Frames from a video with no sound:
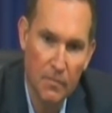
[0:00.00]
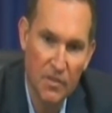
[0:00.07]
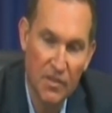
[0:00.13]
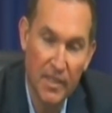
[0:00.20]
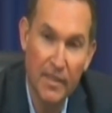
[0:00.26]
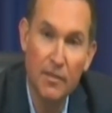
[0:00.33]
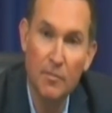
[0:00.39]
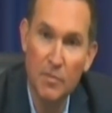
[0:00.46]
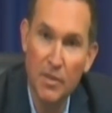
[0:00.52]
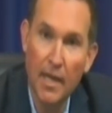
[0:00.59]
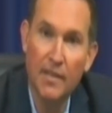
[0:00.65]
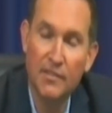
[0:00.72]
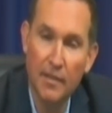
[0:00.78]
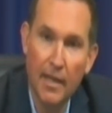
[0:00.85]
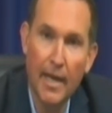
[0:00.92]
see some
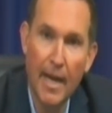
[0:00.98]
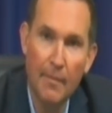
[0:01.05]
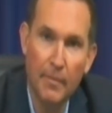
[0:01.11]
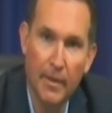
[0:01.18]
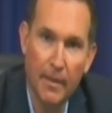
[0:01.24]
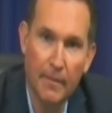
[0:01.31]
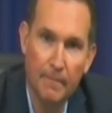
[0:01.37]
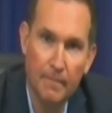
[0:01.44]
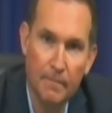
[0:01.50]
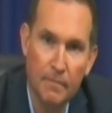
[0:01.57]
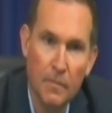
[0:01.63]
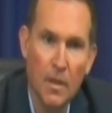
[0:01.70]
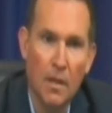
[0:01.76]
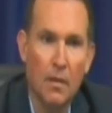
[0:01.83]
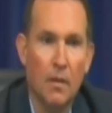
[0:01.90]
signs of that happening.
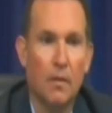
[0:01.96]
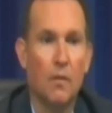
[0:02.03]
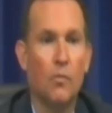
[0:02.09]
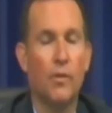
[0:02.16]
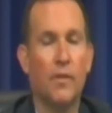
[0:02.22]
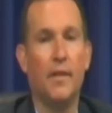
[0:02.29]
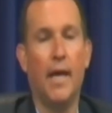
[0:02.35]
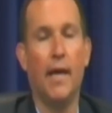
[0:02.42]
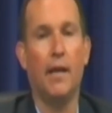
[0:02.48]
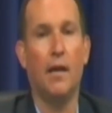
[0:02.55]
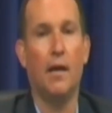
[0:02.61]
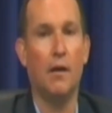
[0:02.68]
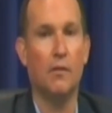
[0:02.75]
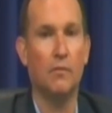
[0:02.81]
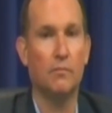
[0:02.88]
With that,
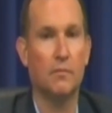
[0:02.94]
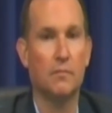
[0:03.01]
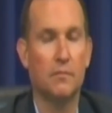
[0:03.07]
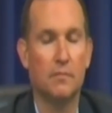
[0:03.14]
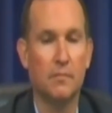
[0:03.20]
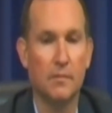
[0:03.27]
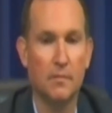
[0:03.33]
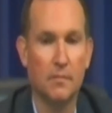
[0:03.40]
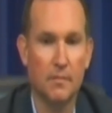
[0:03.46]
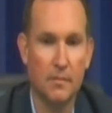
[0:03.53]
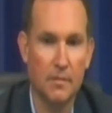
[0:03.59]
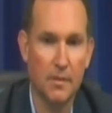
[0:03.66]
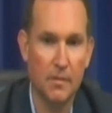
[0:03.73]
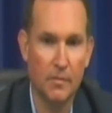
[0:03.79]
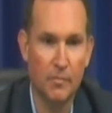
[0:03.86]
I'll
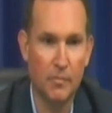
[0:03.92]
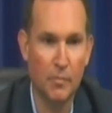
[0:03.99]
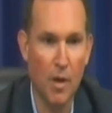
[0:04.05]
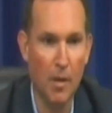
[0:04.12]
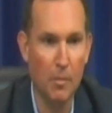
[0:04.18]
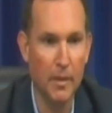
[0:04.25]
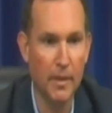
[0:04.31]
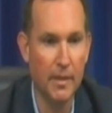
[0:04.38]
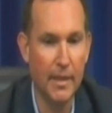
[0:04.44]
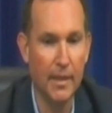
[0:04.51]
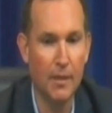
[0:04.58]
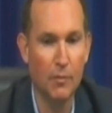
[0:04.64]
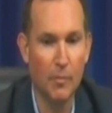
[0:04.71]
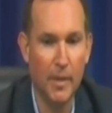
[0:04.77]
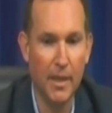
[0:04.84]
probably need
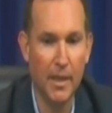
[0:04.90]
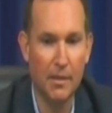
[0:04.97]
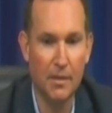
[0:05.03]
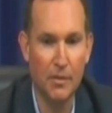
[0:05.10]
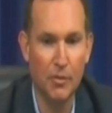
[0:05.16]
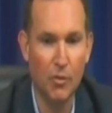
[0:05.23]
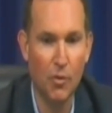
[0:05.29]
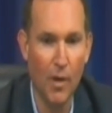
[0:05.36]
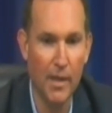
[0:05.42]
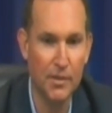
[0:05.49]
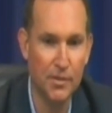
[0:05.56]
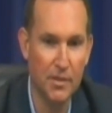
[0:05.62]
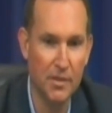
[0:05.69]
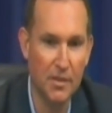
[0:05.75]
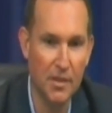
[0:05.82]
to repeat the two
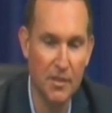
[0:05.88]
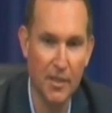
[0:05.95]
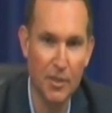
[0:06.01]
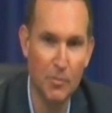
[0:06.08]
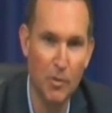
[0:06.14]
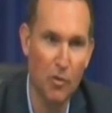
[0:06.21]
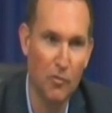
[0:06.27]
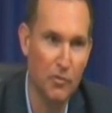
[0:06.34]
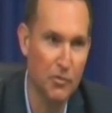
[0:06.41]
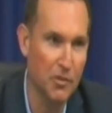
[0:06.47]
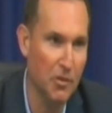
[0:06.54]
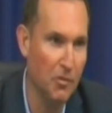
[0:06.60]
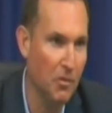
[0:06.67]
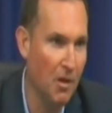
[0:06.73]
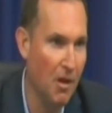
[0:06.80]
questions because I spoke for
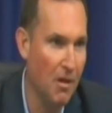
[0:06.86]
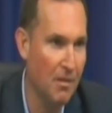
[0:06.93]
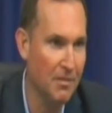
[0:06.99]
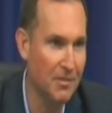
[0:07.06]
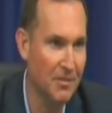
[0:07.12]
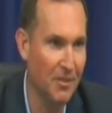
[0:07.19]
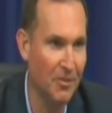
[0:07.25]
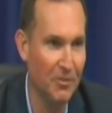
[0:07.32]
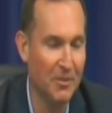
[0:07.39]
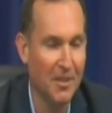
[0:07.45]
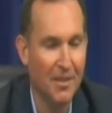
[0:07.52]
so long. So